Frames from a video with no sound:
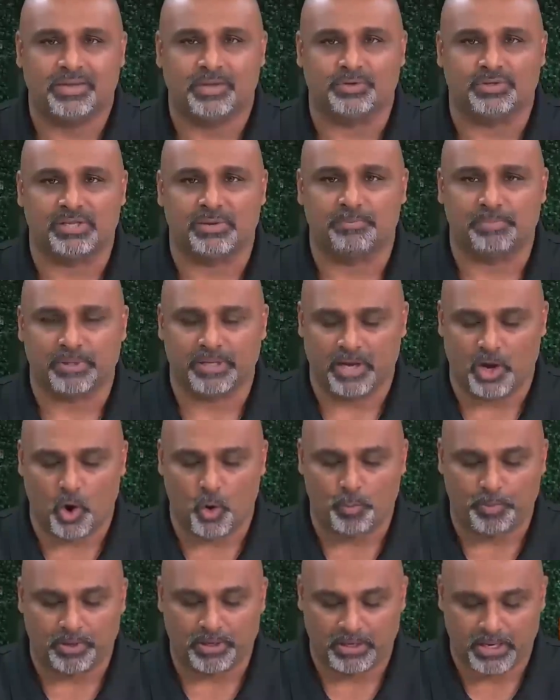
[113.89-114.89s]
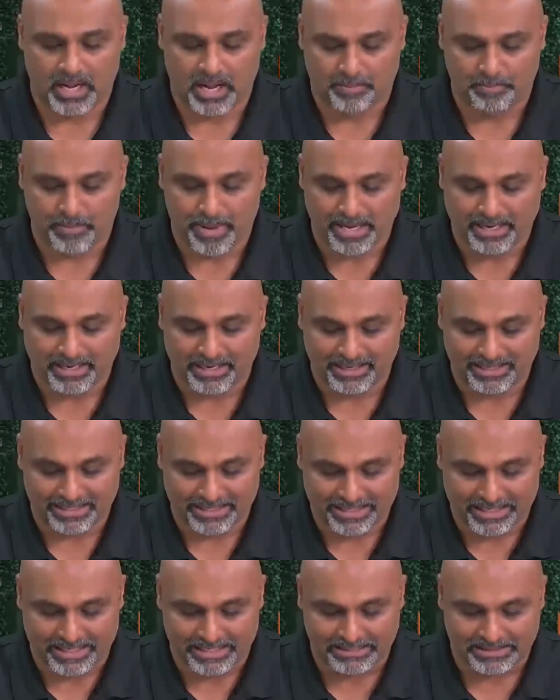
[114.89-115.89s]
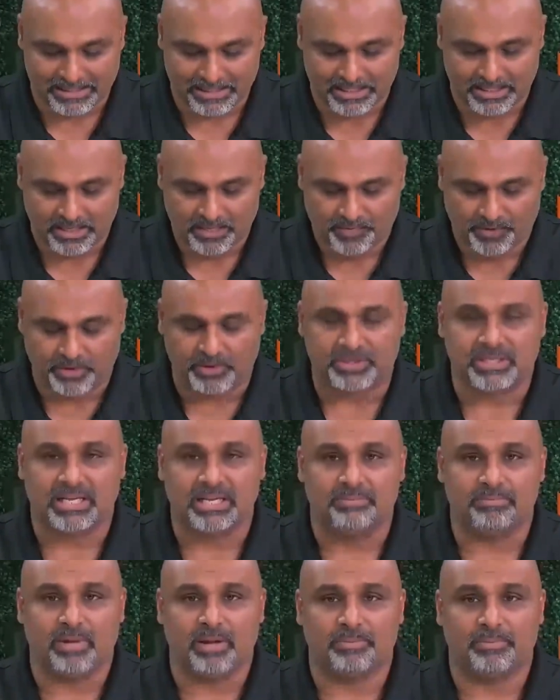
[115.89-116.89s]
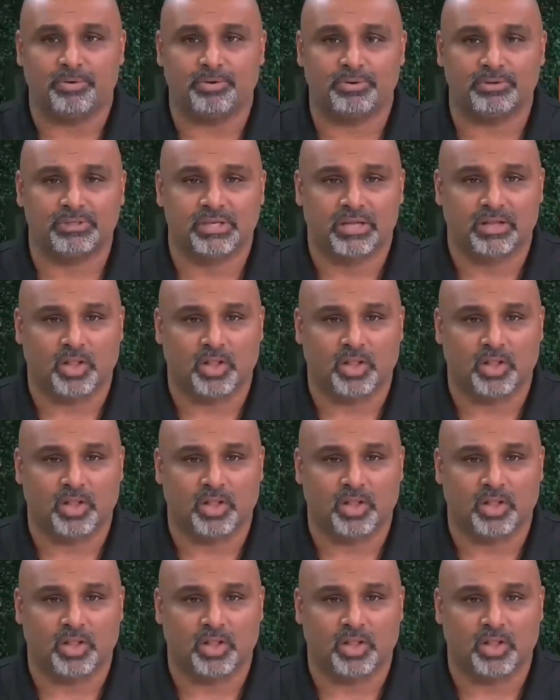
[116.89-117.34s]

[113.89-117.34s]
You simply open it up, making it easy for your team members.